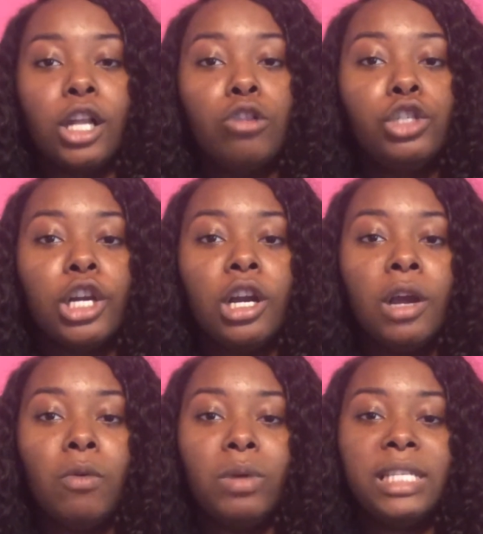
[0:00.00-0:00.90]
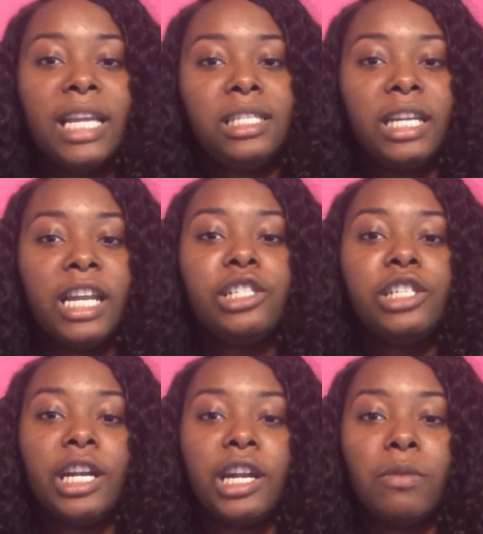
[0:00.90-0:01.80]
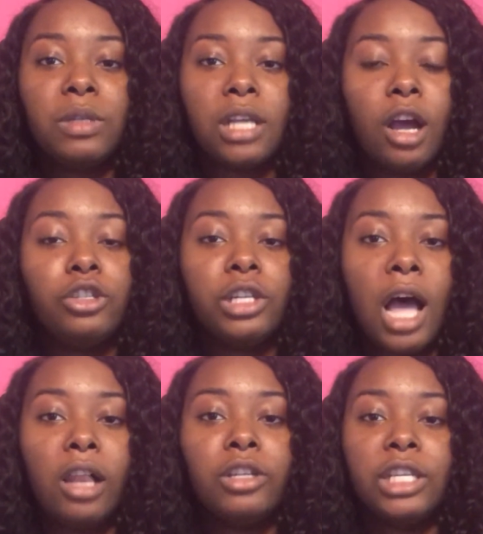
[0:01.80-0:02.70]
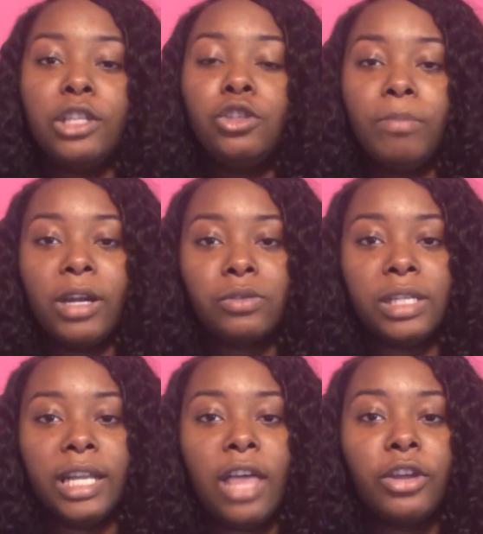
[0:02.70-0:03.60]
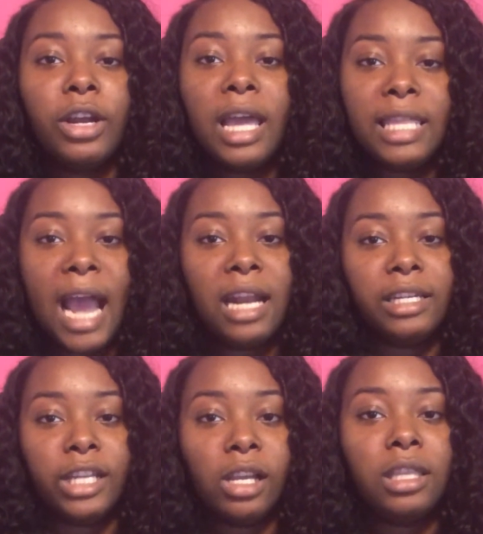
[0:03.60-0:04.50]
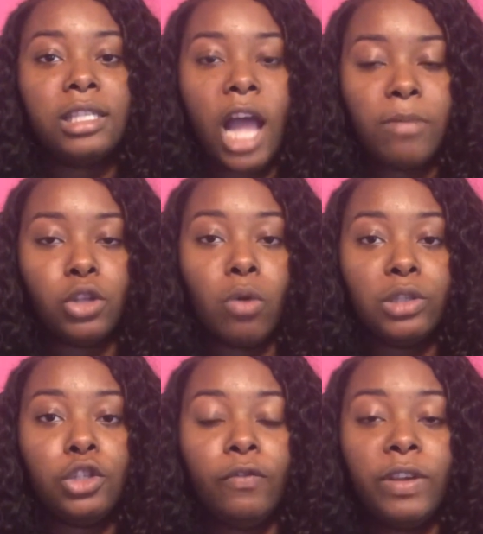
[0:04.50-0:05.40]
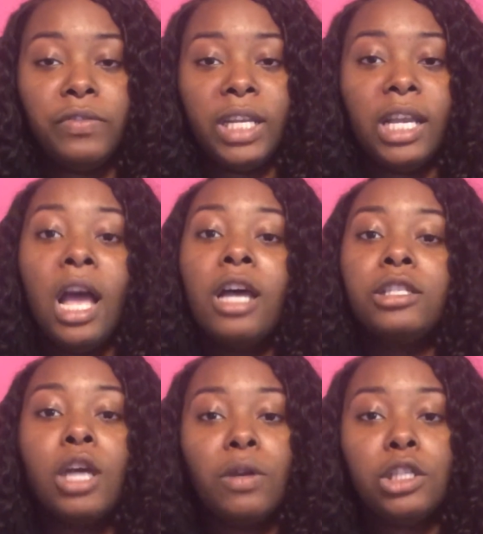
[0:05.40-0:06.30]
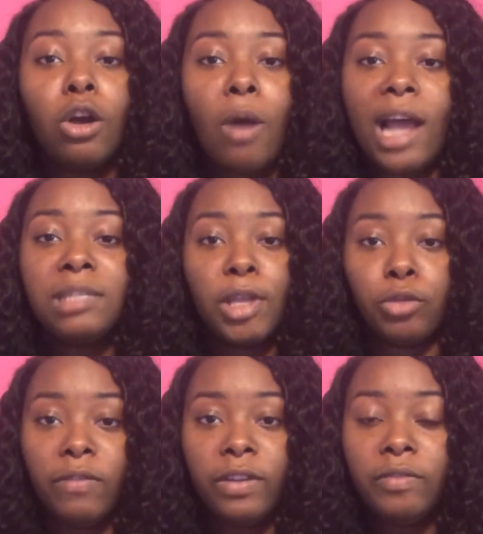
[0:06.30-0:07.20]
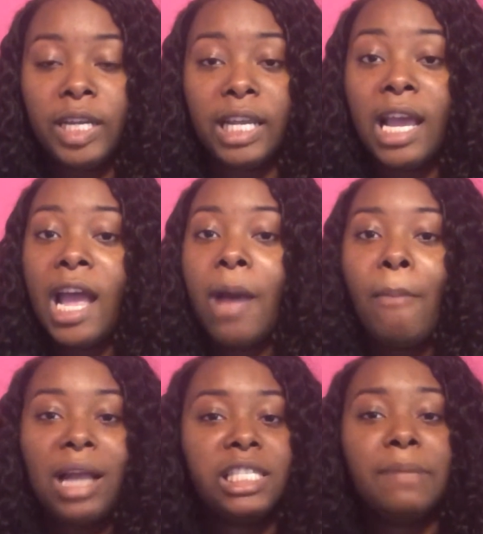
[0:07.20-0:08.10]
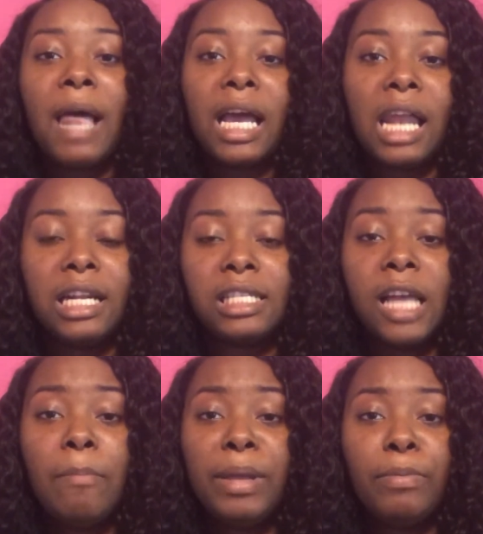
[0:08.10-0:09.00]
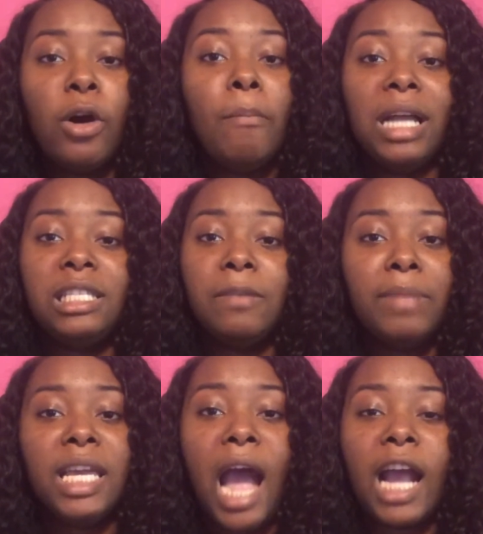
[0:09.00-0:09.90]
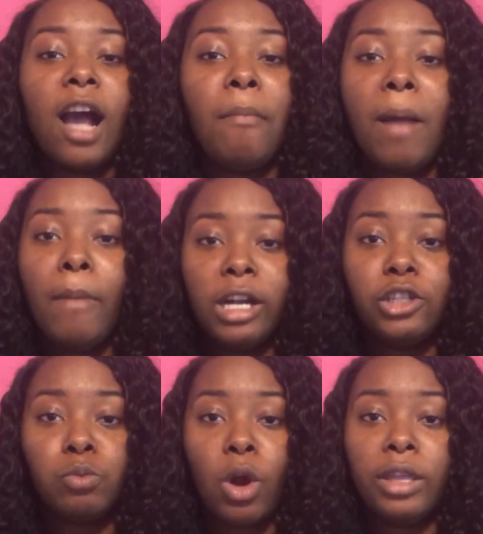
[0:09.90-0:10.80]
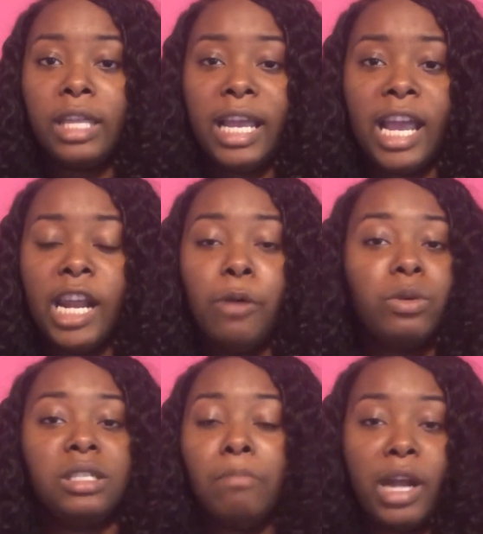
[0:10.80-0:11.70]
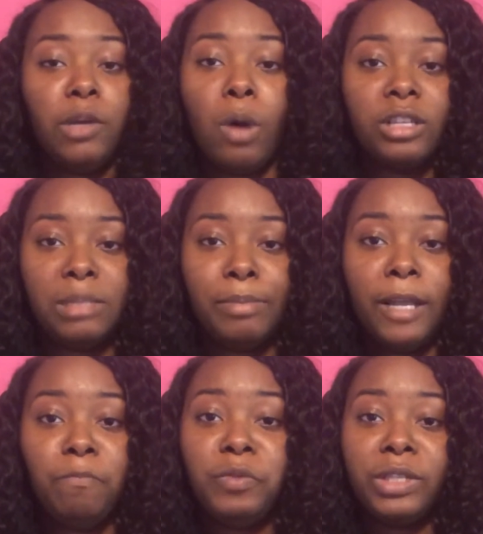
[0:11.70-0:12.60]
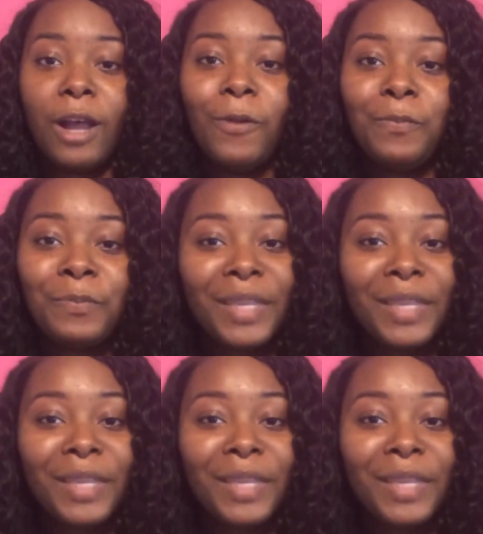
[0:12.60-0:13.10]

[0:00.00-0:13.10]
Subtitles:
the closure was 18-inch, and it was $100, and the 2 bundles together, they had a deal at the time, so it was $250. So in total, I spent $350. It might seem like a lot to some people, but to me, I got my money's worth, and it was money well spent. So